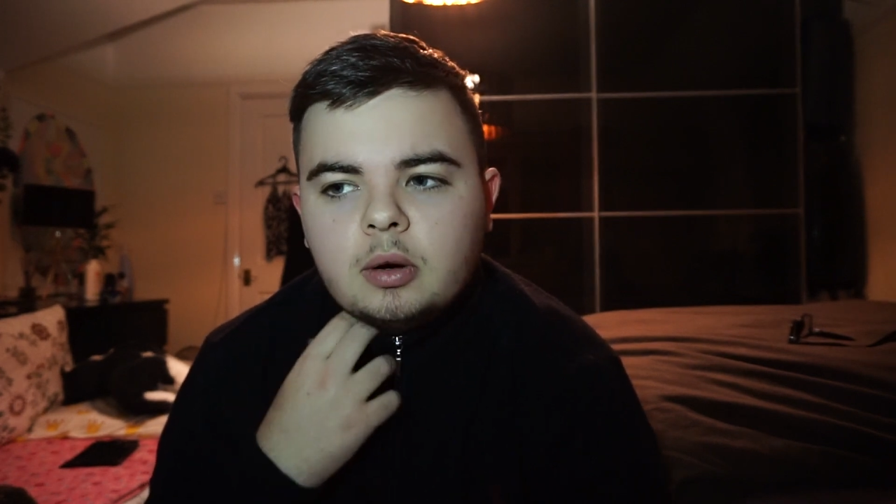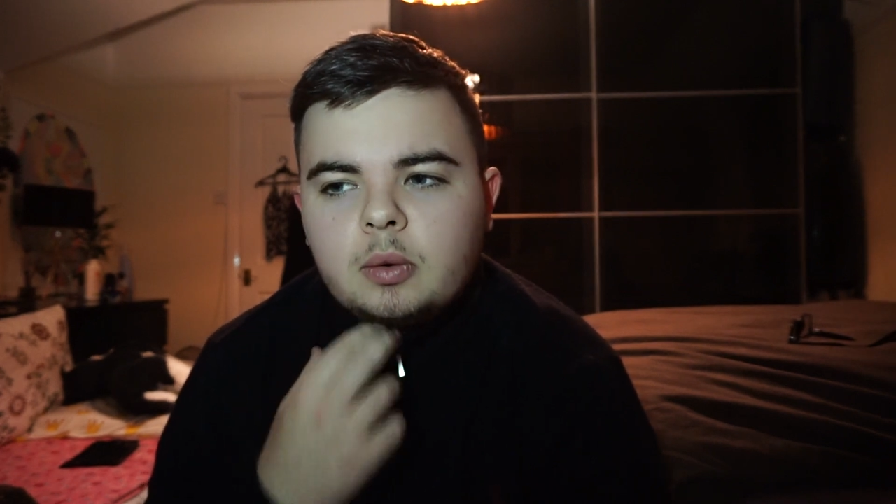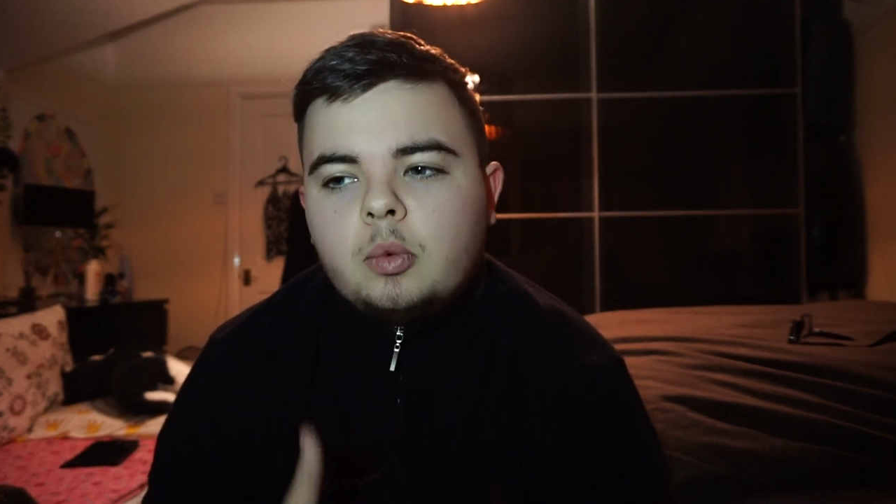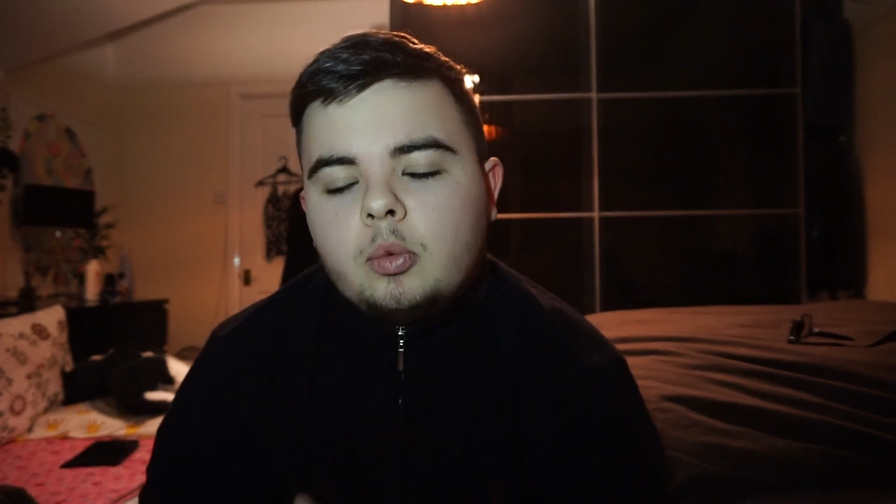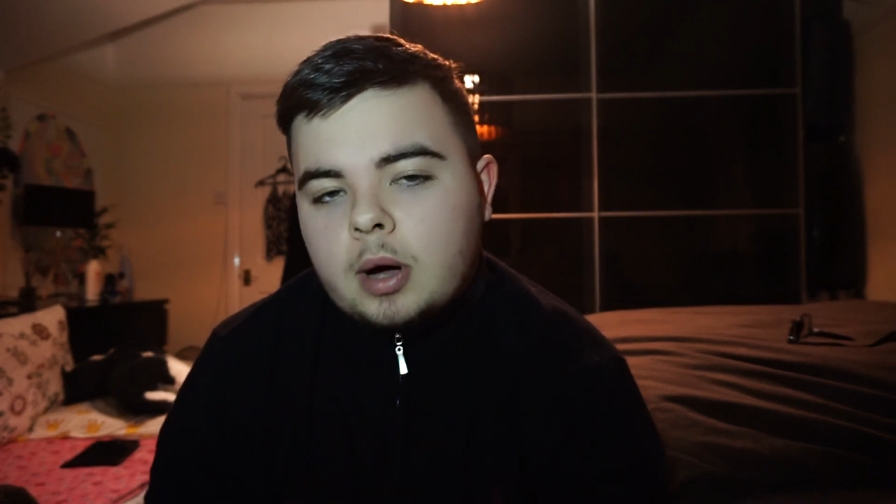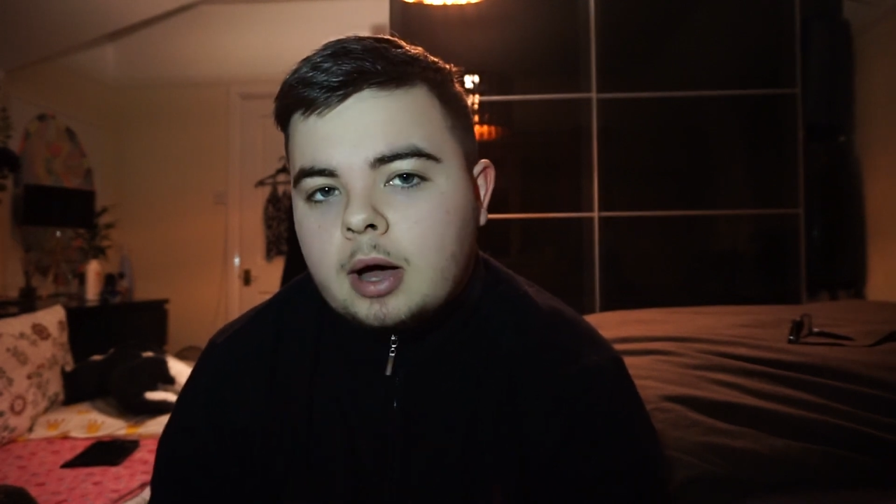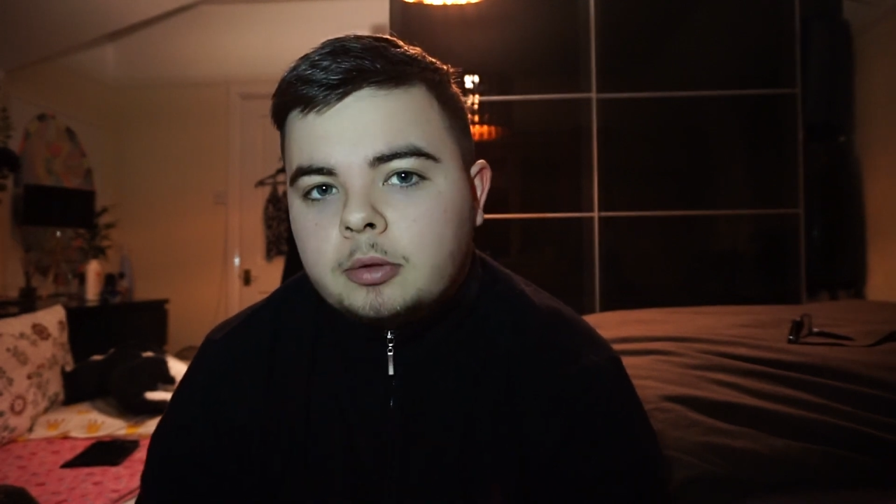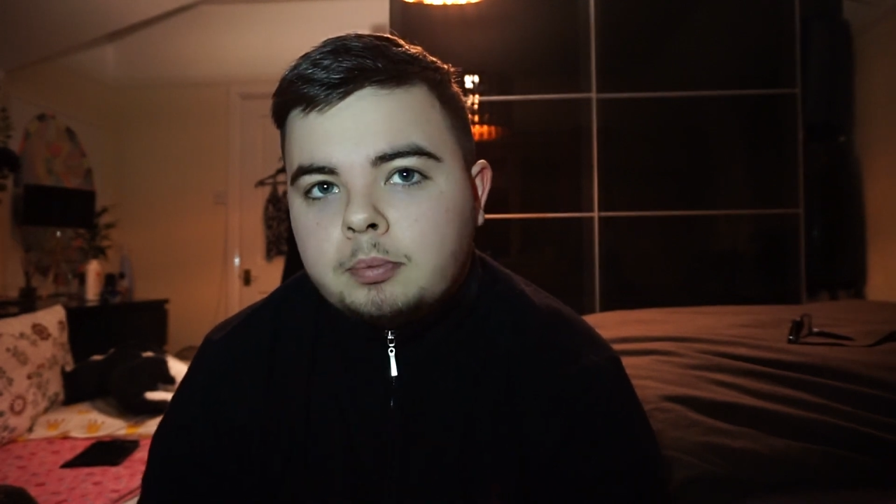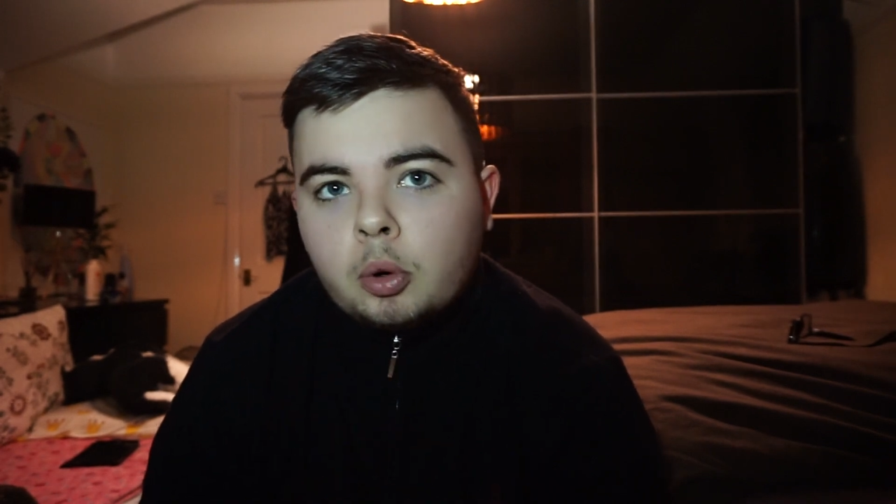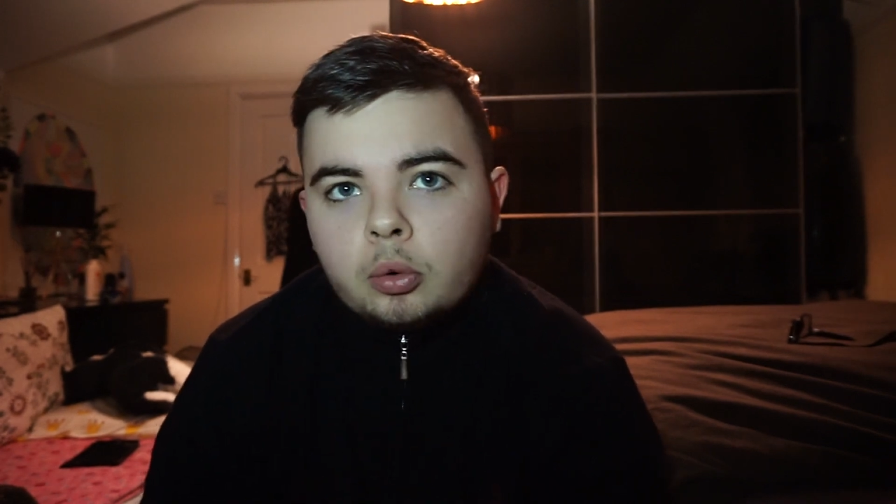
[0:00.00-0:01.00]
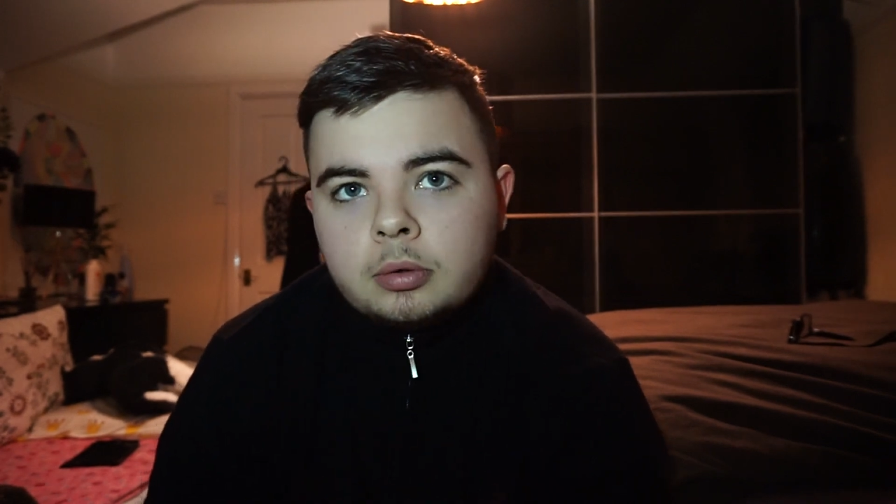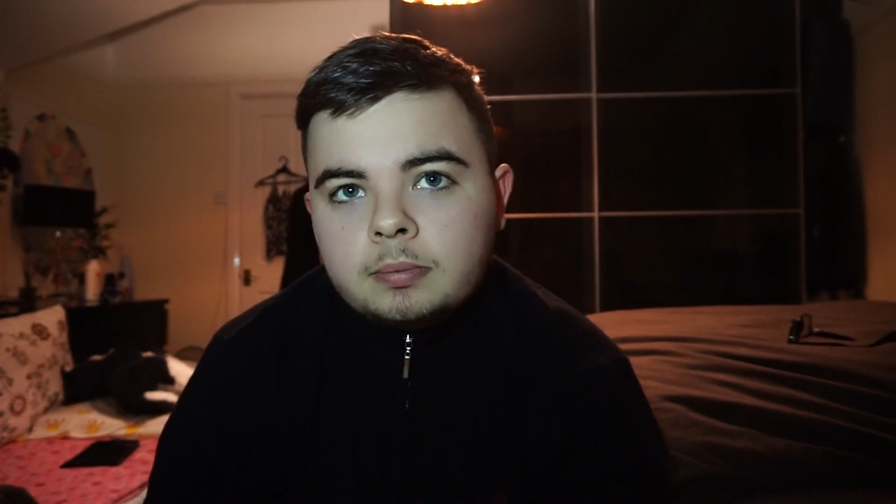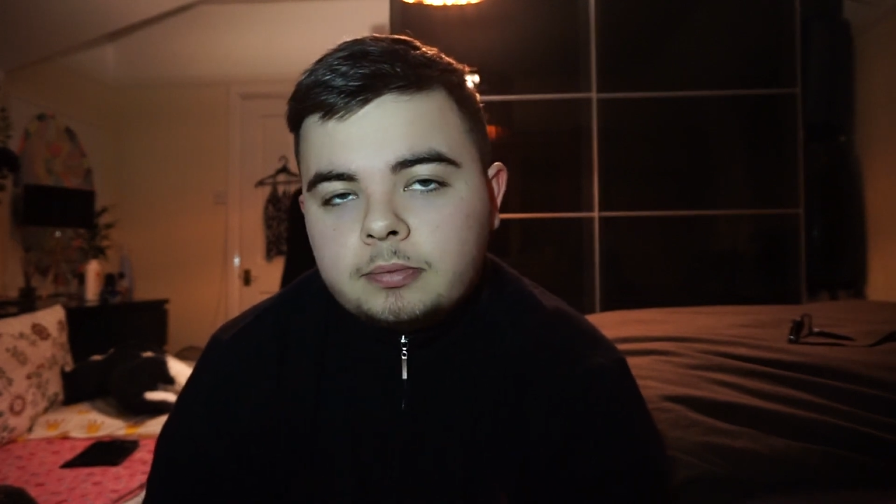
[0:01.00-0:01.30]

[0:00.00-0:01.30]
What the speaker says: oh wow, the ball